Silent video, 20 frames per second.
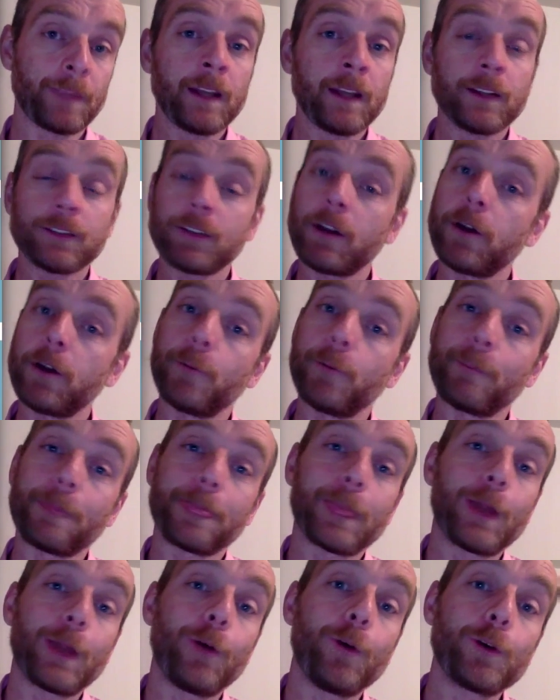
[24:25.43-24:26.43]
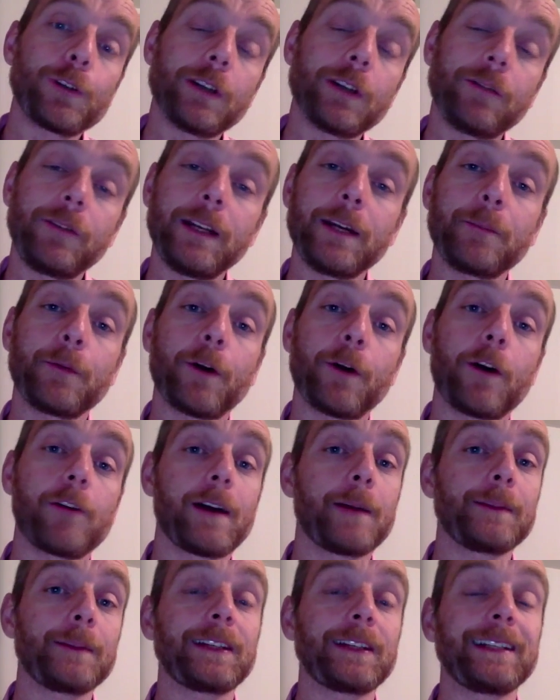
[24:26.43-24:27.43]
So, Auto Affiliate
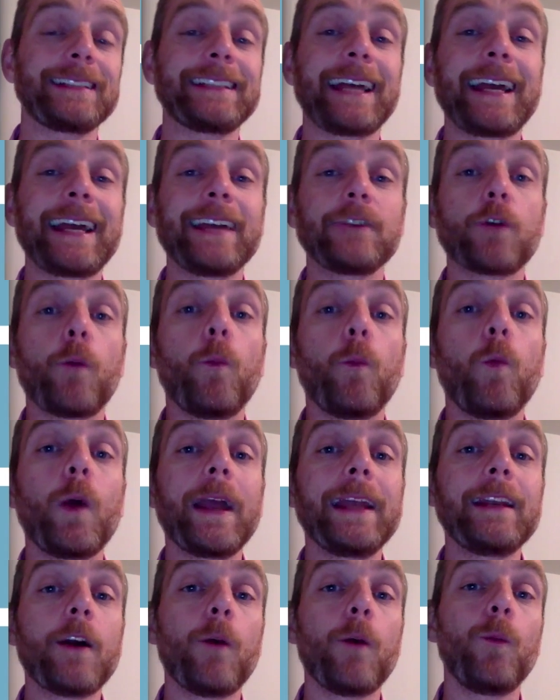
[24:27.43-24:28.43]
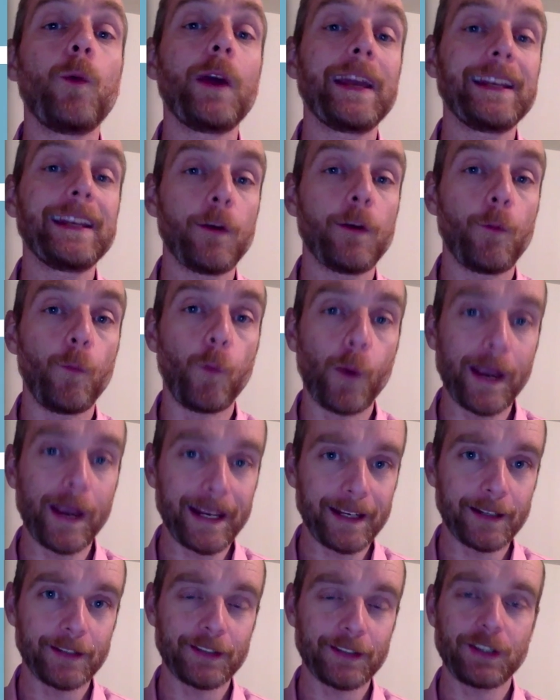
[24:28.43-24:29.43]
Program, as I say, is a
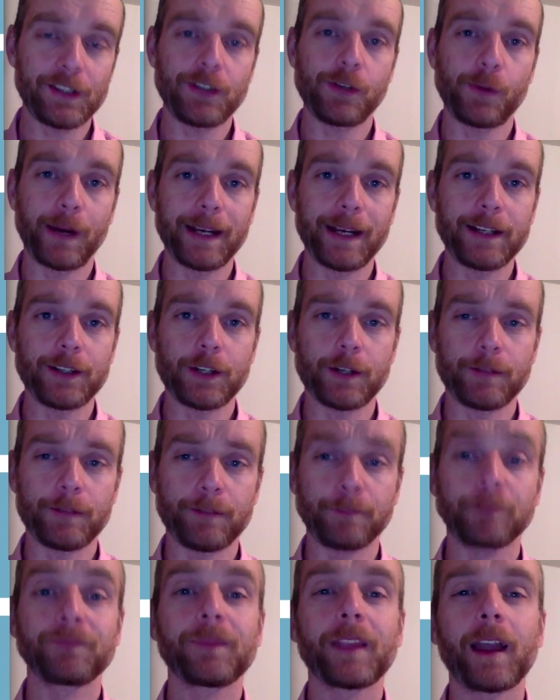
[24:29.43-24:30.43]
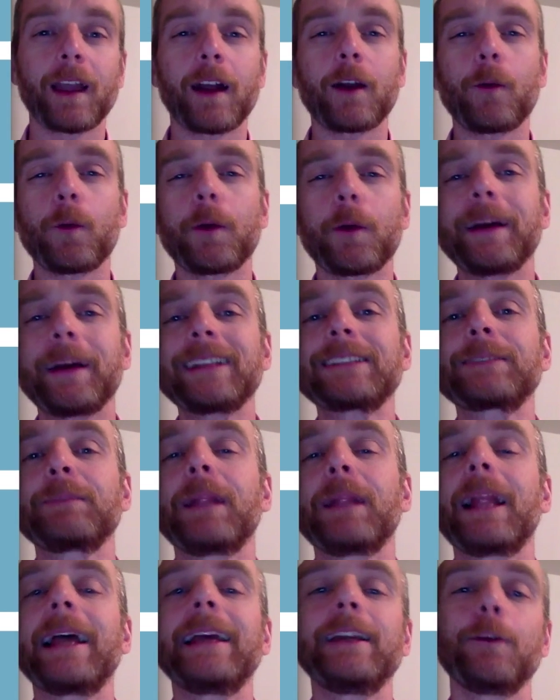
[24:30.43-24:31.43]
win-win-win situation. And I want to
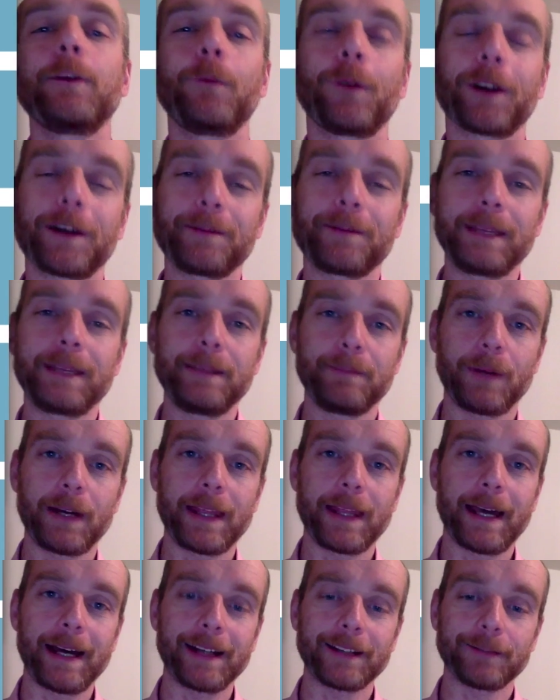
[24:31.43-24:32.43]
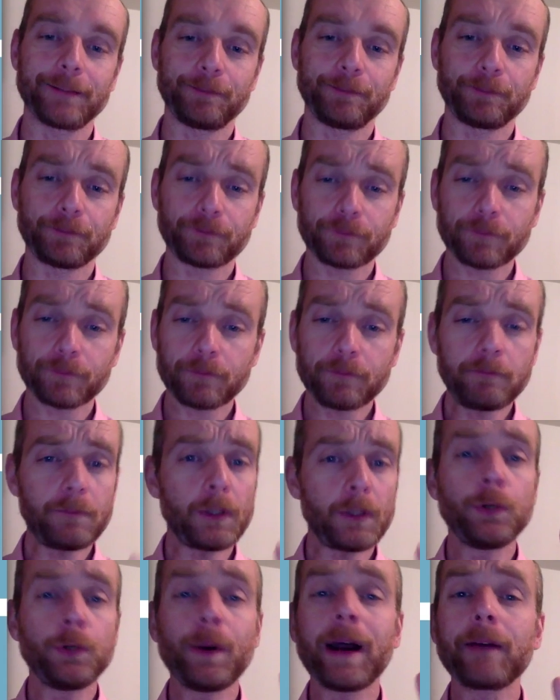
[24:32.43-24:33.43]
explain what I mean by that.
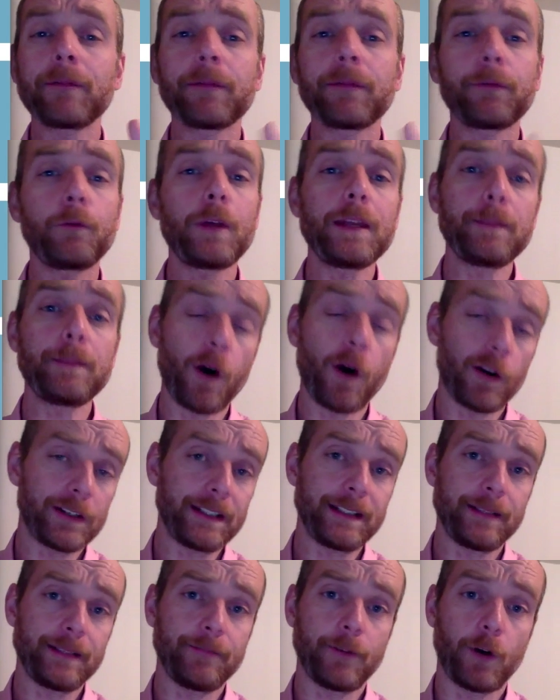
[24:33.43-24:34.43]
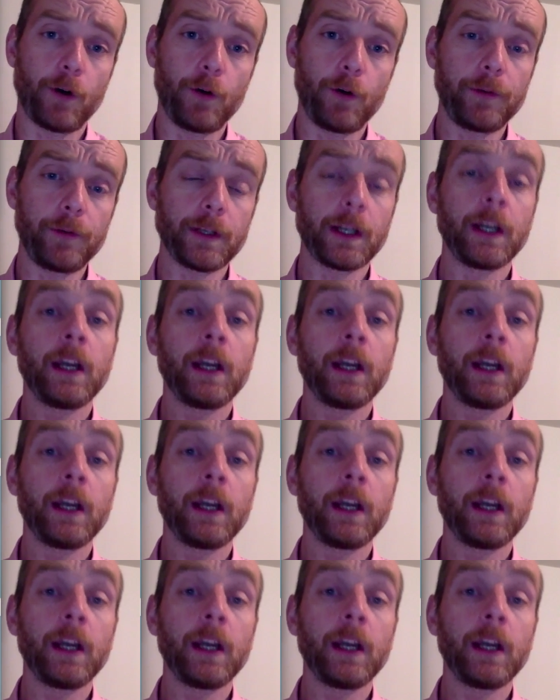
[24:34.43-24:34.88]
You have three parties involved.